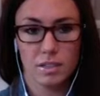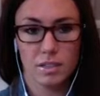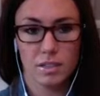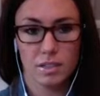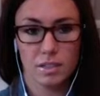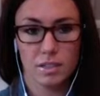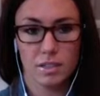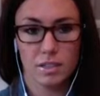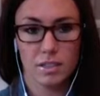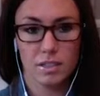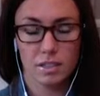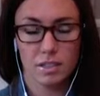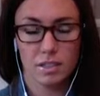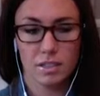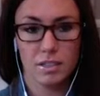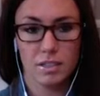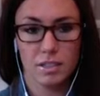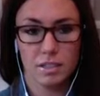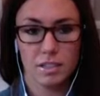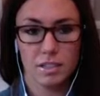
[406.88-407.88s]

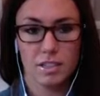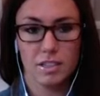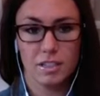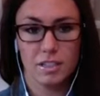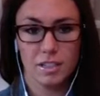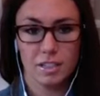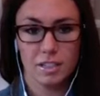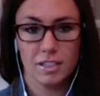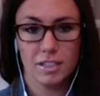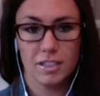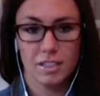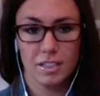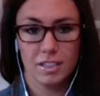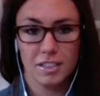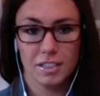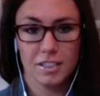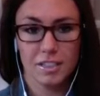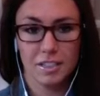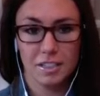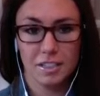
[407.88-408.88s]

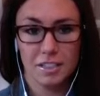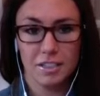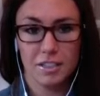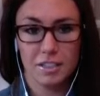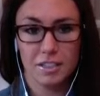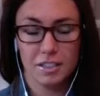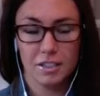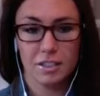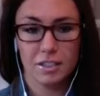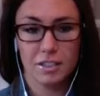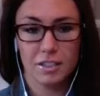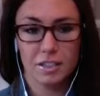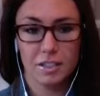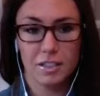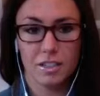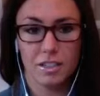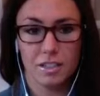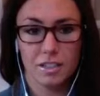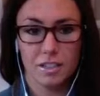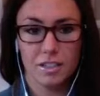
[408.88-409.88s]

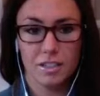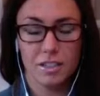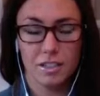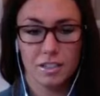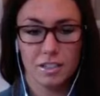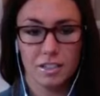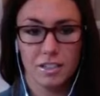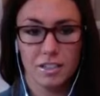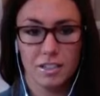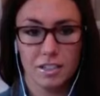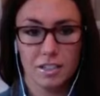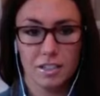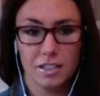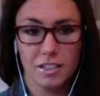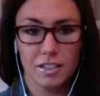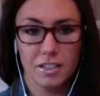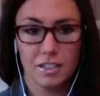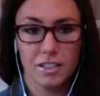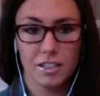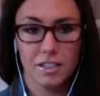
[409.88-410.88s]

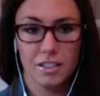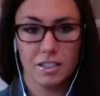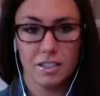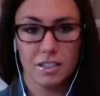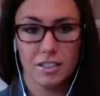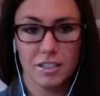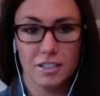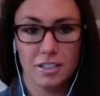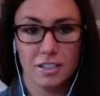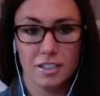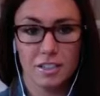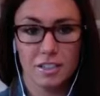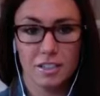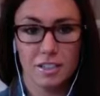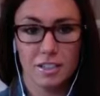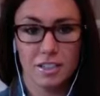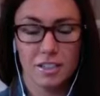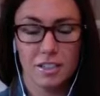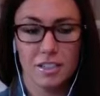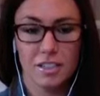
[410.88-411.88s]

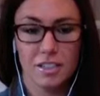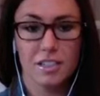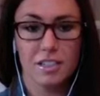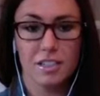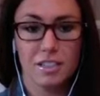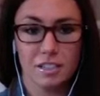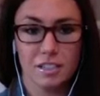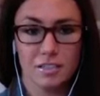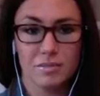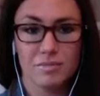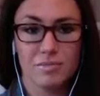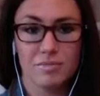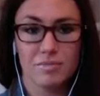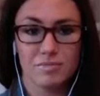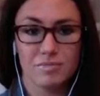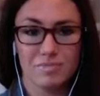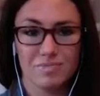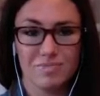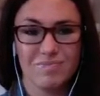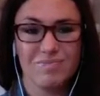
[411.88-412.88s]

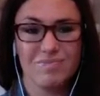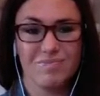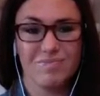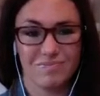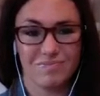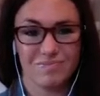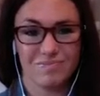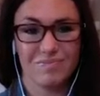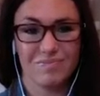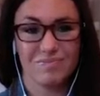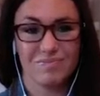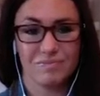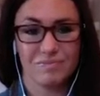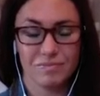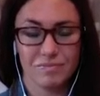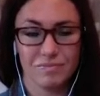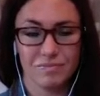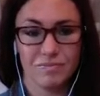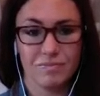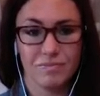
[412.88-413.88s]

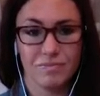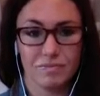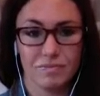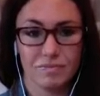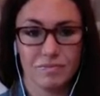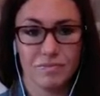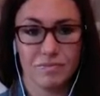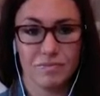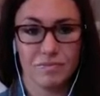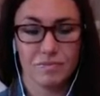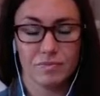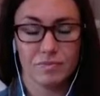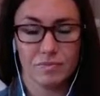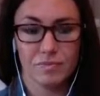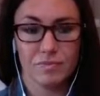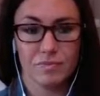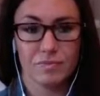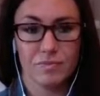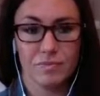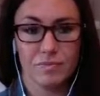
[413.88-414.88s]
No words are spoken by the person on screen.